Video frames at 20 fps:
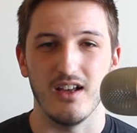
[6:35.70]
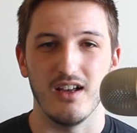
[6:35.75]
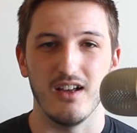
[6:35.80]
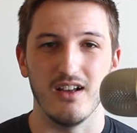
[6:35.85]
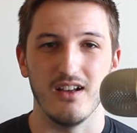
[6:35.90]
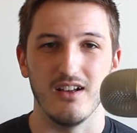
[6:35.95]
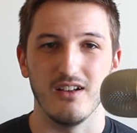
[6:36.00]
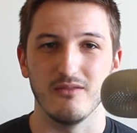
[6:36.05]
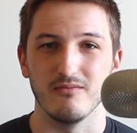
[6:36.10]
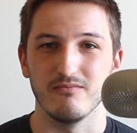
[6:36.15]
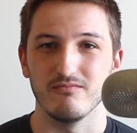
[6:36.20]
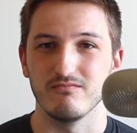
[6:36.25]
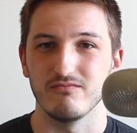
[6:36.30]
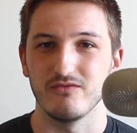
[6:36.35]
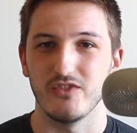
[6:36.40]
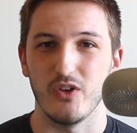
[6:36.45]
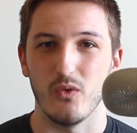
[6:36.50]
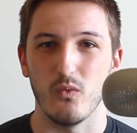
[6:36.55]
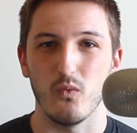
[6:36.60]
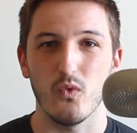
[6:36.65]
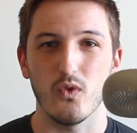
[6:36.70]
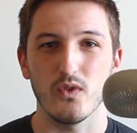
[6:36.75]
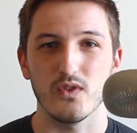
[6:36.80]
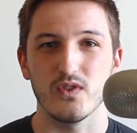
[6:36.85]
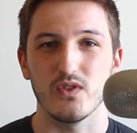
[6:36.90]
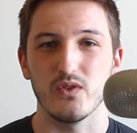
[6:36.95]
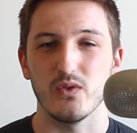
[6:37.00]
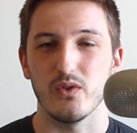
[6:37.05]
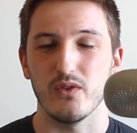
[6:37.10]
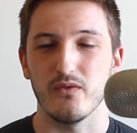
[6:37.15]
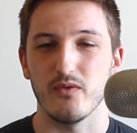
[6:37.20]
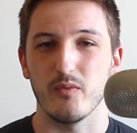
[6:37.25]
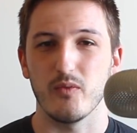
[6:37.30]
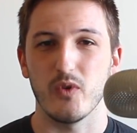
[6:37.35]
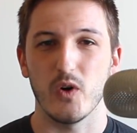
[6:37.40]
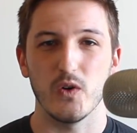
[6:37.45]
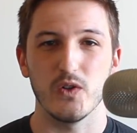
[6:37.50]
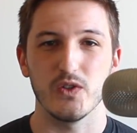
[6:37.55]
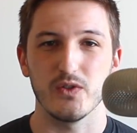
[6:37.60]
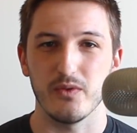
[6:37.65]
um, you know, what sort of
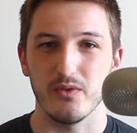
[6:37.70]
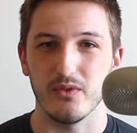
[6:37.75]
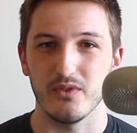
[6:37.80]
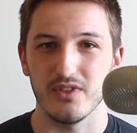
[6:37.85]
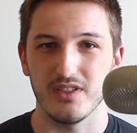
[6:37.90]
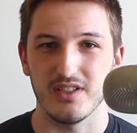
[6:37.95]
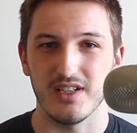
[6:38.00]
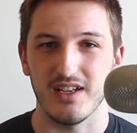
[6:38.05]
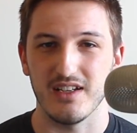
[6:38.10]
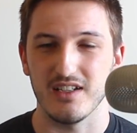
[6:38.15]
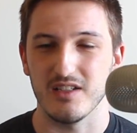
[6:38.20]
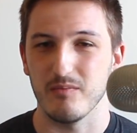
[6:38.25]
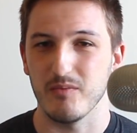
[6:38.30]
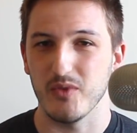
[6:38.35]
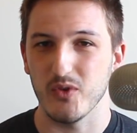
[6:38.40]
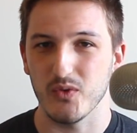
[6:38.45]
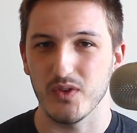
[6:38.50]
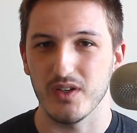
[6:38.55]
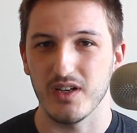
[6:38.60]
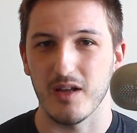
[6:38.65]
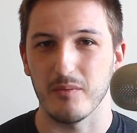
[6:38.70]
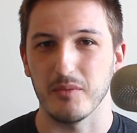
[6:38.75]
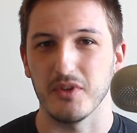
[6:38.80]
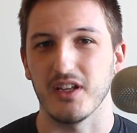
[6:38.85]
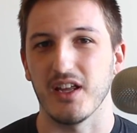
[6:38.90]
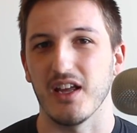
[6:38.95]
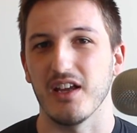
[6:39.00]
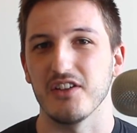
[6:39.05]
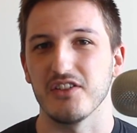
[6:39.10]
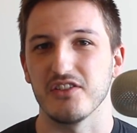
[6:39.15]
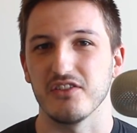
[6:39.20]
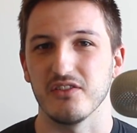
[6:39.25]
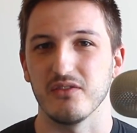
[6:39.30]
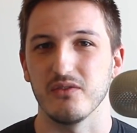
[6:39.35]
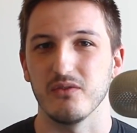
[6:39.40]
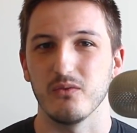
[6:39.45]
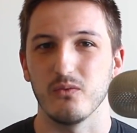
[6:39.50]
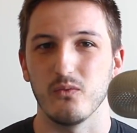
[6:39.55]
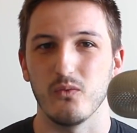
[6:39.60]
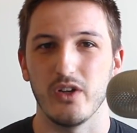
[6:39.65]
approach we want to take to build an
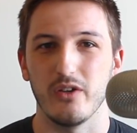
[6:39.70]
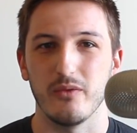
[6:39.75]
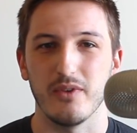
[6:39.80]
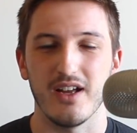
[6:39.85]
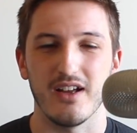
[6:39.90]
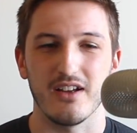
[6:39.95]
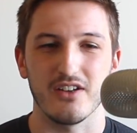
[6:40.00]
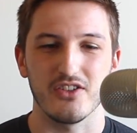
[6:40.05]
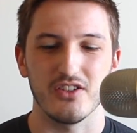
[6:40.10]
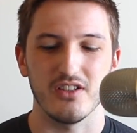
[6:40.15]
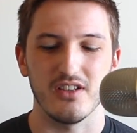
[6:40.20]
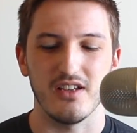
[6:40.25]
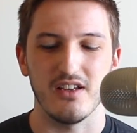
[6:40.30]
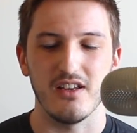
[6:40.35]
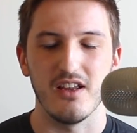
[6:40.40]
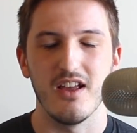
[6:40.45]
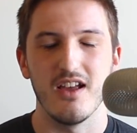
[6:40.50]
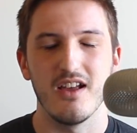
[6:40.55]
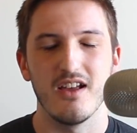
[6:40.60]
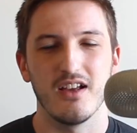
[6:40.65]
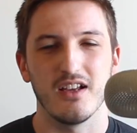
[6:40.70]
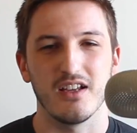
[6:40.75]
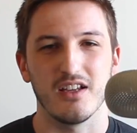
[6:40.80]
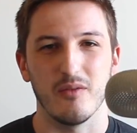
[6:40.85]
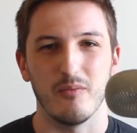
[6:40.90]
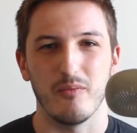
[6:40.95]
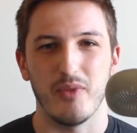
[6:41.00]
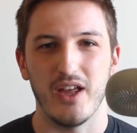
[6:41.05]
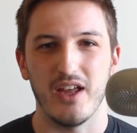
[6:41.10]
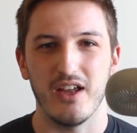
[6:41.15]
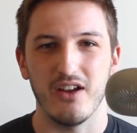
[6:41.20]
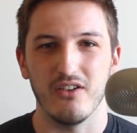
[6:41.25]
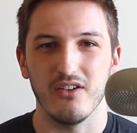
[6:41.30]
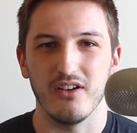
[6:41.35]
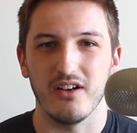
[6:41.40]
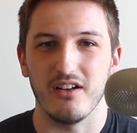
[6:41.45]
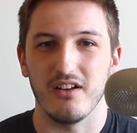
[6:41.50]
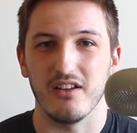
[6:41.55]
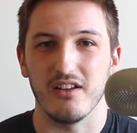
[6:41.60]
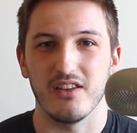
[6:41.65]
application when we're actually
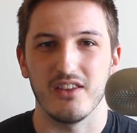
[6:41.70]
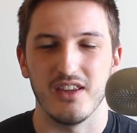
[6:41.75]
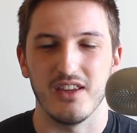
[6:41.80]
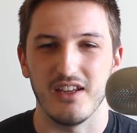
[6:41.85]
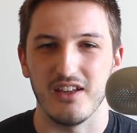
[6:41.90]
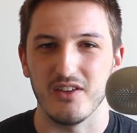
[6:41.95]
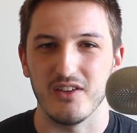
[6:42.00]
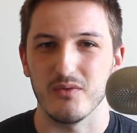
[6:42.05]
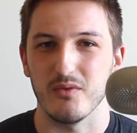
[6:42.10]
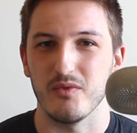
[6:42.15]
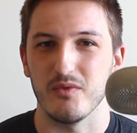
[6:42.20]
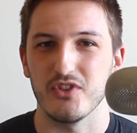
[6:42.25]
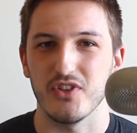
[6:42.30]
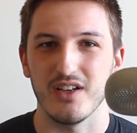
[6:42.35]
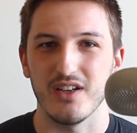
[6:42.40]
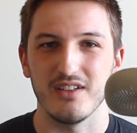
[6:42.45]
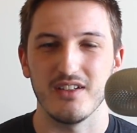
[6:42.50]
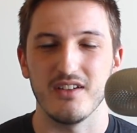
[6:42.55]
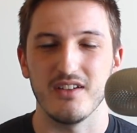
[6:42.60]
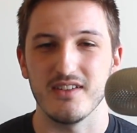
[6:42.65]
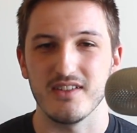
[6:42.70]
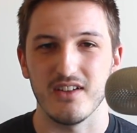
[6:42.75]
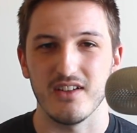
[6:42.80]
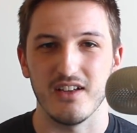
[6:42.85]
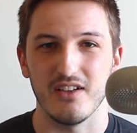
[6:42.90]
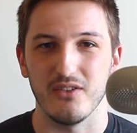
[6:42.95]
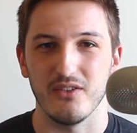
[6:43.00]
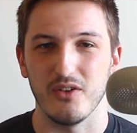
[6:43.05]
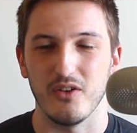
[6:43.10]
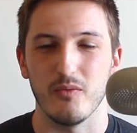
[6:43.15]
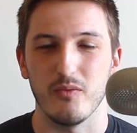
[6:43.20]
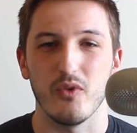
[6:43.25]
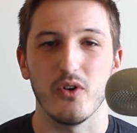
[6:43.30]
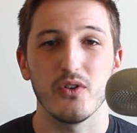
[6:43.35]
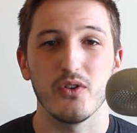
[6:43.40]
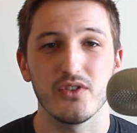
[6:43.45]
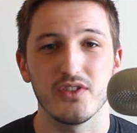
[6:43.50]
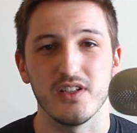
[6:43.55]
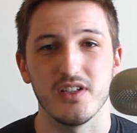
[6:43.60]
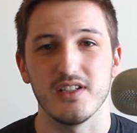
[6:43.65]
comparing things, when we're trying to decide on an
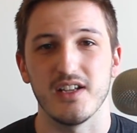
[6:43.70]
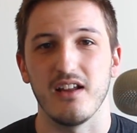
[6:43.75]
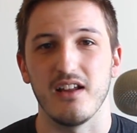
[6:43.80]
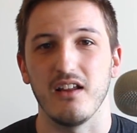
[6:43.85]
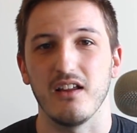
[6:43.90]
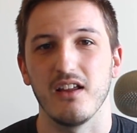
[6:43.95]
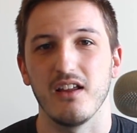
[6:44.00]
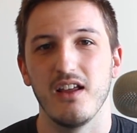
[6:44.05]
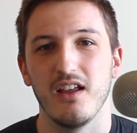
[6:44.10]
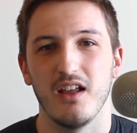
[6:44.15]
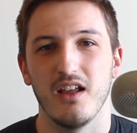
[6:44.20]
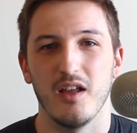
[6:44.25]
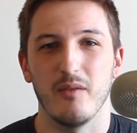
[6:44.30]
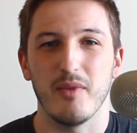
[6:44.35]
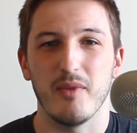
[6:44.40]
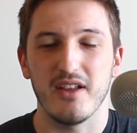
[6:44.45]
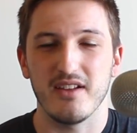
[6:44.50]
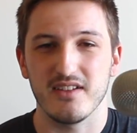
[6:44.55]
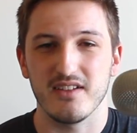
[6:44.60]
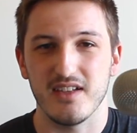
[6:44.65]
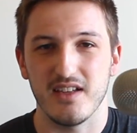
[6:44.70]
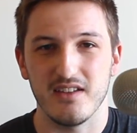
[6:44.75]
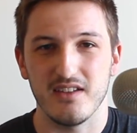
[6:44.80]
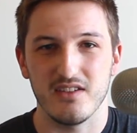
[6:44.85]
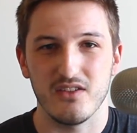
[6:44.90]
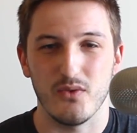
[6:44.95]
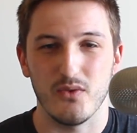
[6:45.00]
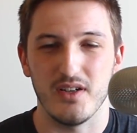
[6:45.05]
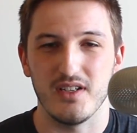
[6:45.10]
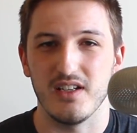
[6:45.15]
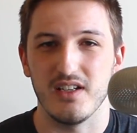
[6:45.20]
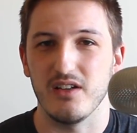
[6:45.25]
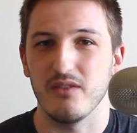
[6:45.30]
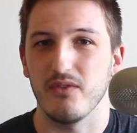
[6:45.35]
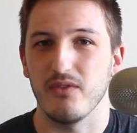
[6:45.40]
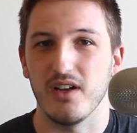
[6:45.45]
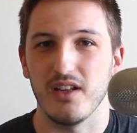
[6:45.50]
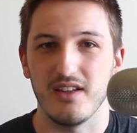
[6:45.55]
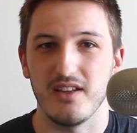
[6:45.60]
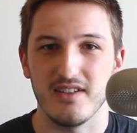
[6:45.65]
approach to take, it makes sense to
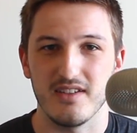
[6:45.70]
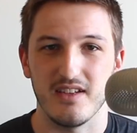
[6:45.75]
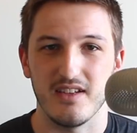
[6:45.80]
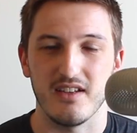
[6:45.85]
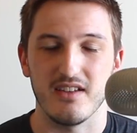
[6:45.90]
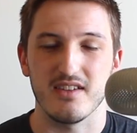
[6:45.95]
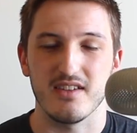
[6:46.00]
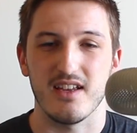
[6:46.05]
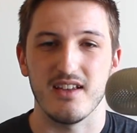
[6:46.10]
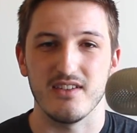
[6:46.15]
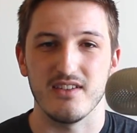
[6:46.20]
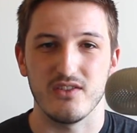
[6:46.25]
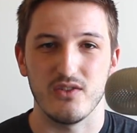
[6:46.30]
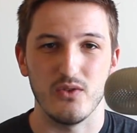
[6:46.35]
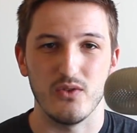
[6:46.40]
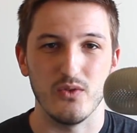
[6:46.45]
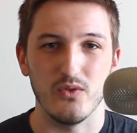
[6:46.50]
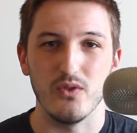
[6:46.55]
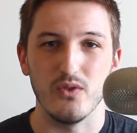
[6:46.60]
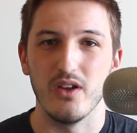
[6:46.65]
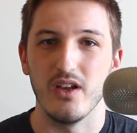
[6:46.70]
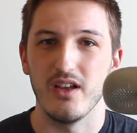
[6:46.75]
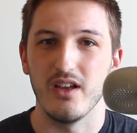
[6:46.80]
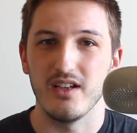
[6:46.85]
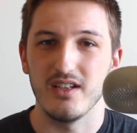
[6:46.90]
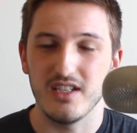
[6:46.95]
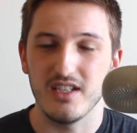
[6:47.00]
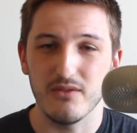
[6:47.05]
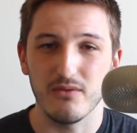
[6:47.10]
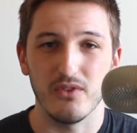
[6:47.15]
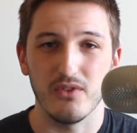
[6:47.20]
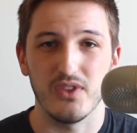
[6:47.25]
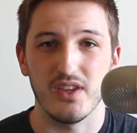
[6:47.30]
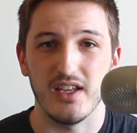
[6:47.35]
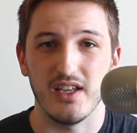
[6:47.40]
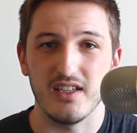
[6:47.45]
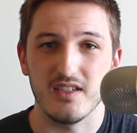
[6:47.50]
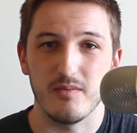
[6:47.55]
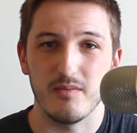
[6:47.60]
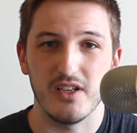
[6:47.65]
identify these things as two different
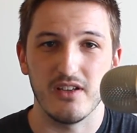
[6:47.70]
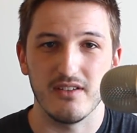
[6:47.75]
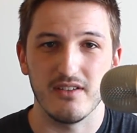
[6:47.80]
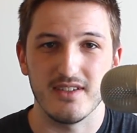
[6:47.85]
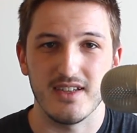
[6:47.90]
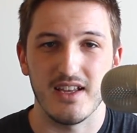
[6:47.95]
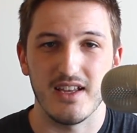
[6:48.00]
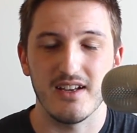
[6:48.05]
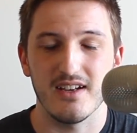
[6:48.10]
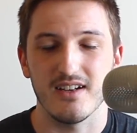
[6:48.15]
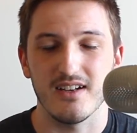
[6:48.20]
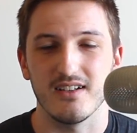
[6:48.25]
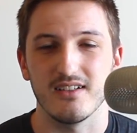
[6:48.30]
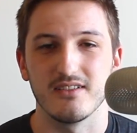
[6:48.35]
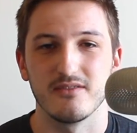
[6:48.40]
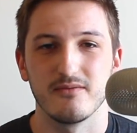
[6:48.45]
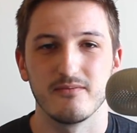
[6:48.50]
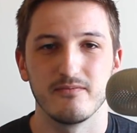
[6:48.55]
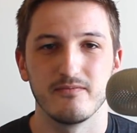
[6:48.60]
things because they are.